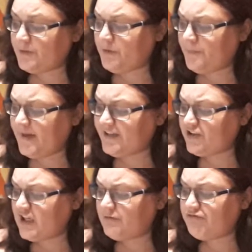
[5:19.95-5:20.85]
of the
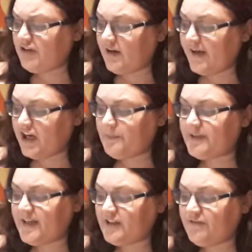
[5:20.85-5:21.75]
population come to rely on a
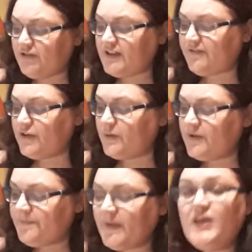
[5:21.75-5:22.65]
potato for its food.